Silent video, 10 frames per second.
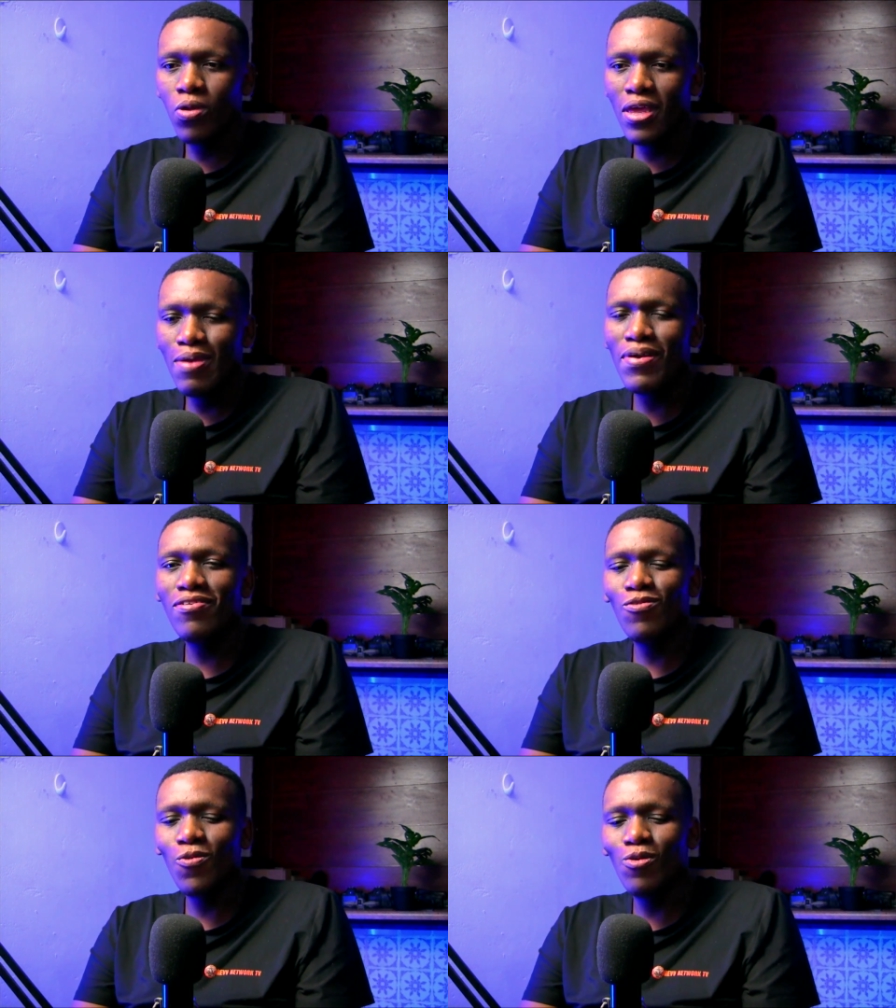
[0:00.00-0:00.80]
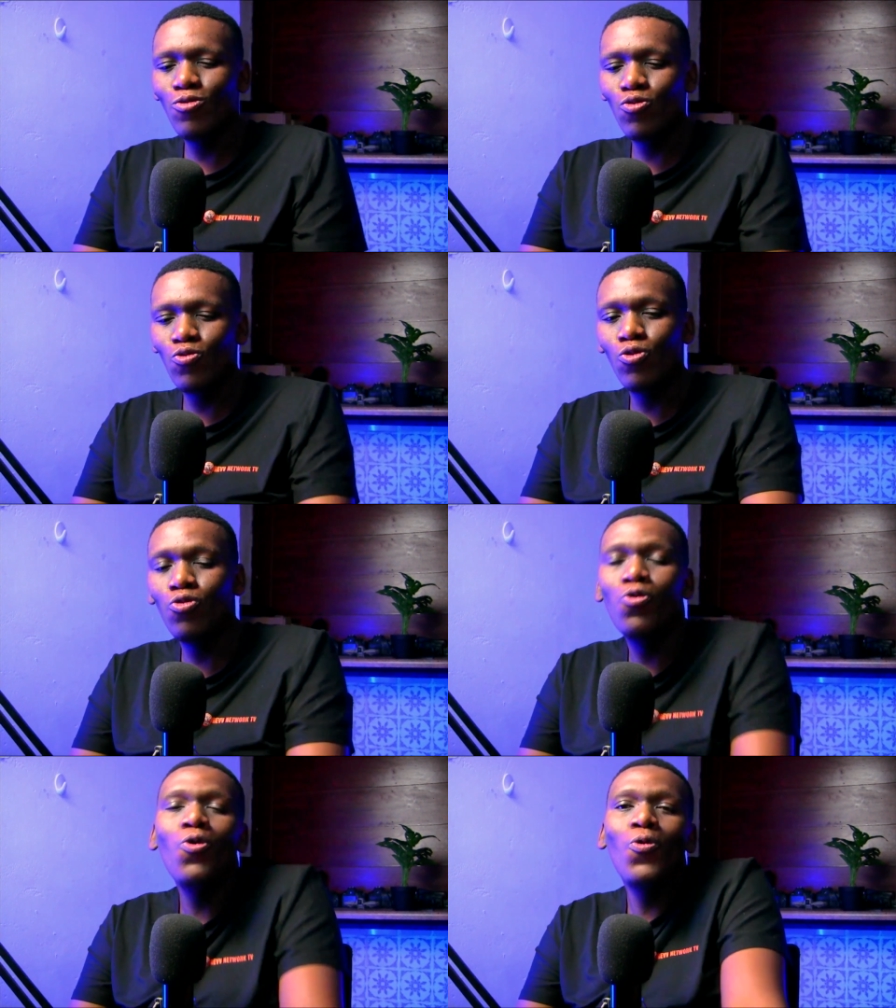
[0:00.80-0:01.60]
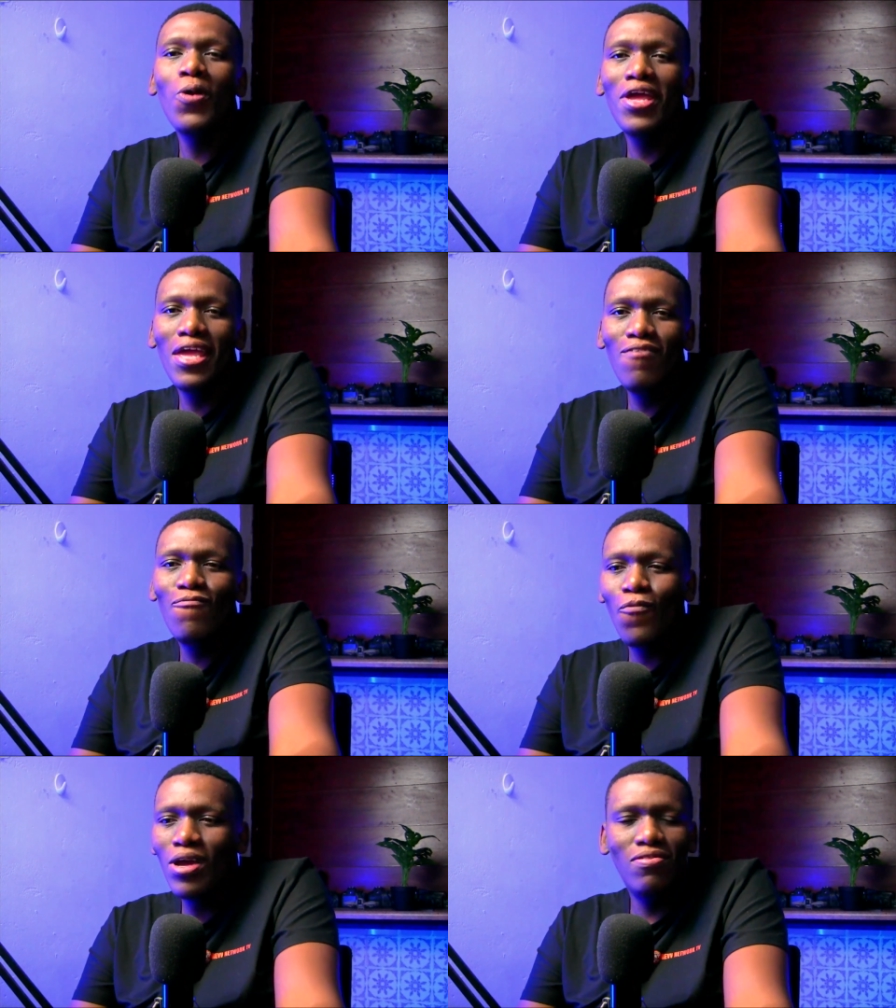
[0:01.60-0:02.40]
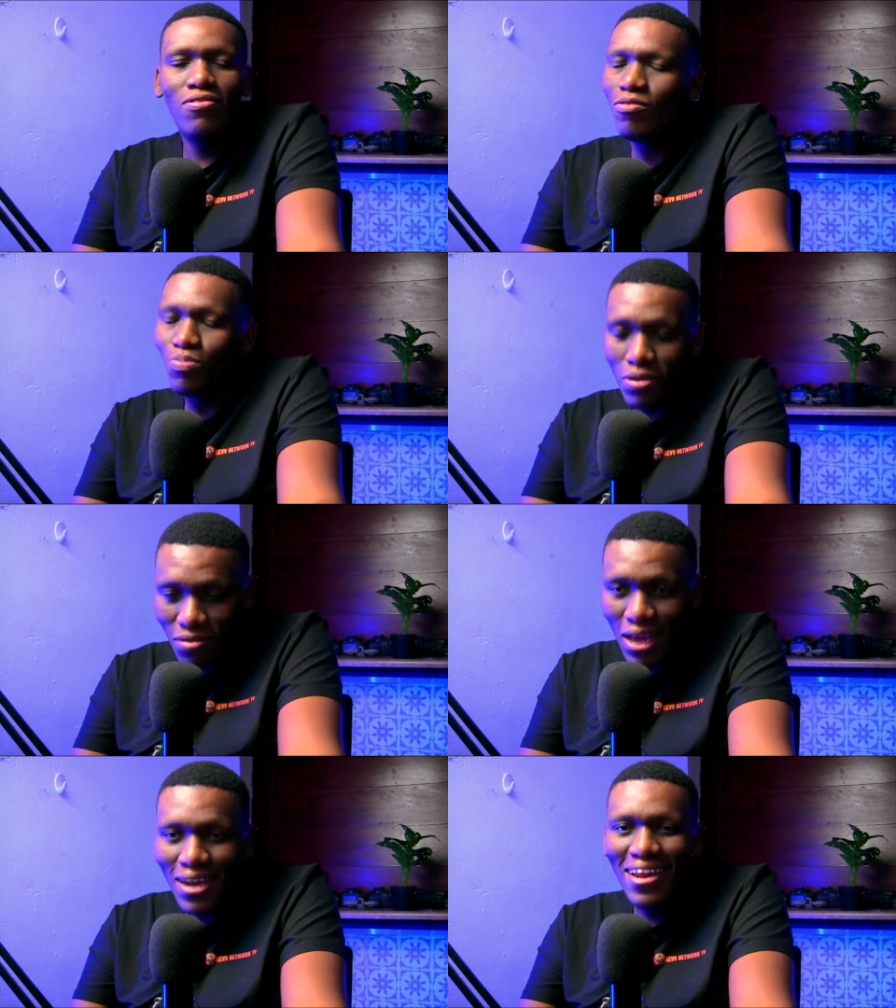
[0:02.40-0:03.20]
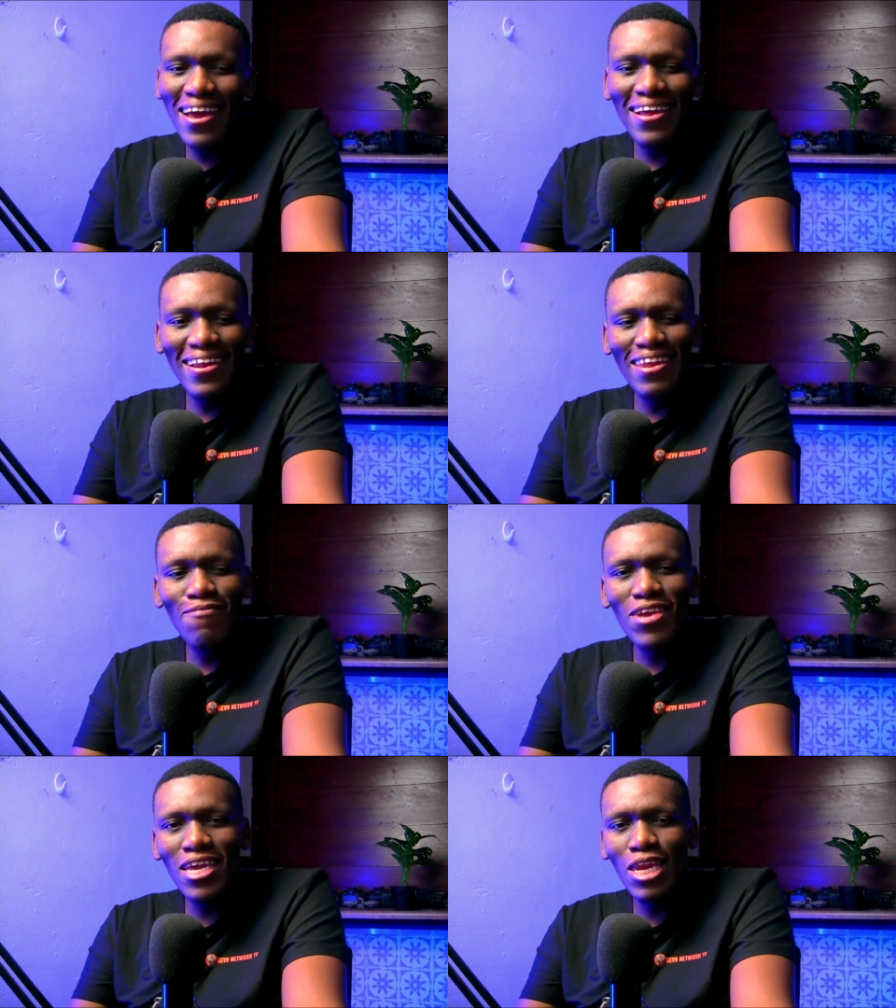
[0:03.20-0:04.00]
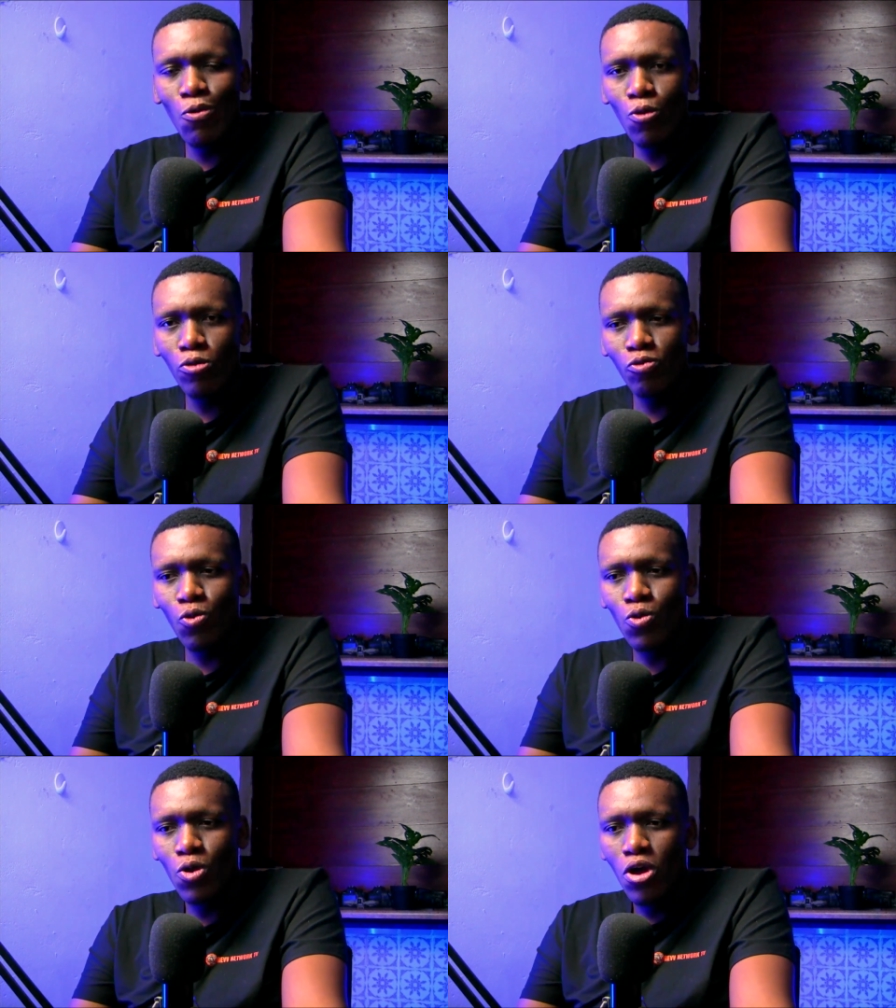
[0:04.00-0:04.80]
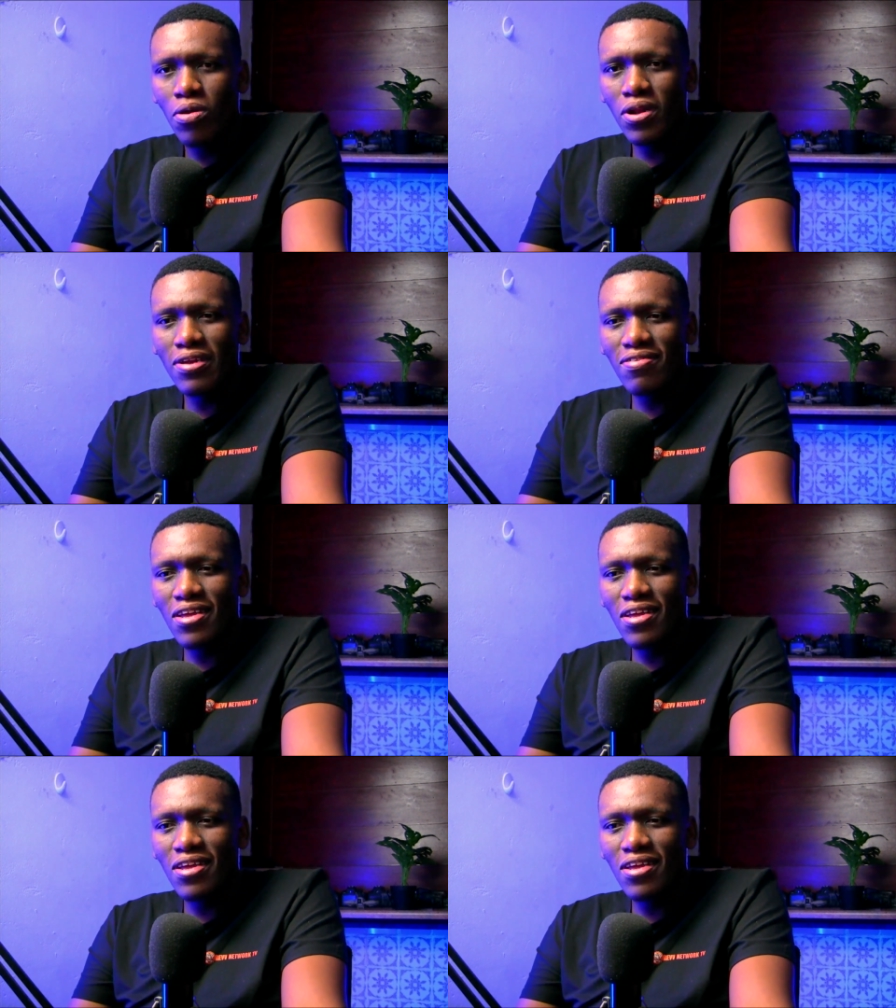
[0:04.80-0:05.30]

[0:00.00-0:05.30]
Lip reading: Imagine going to school. You don't know if it's basically like living in a war zone. You understand?